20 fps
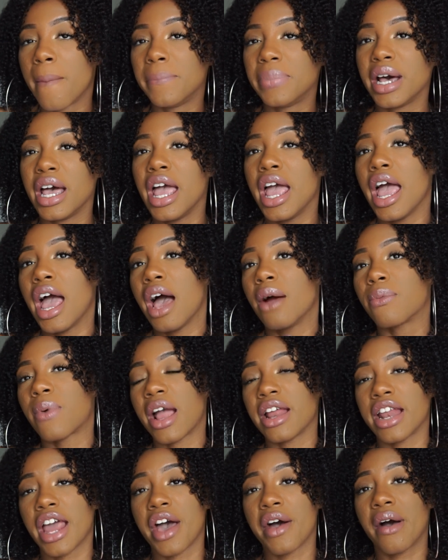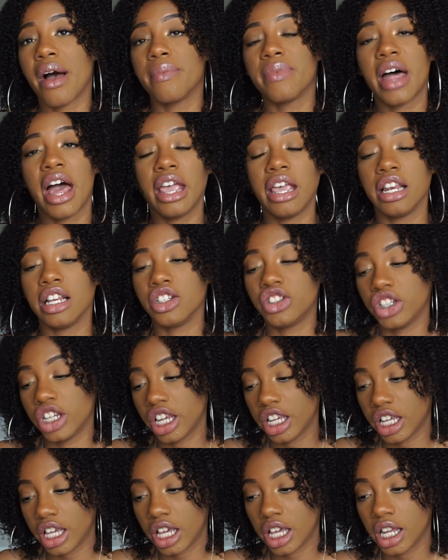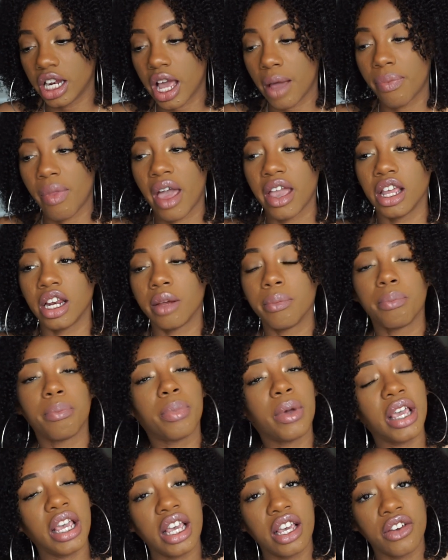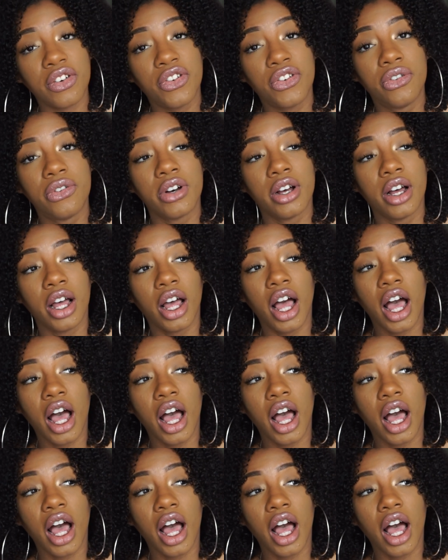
But right now I'm not eating chicken. I'm not eating beef.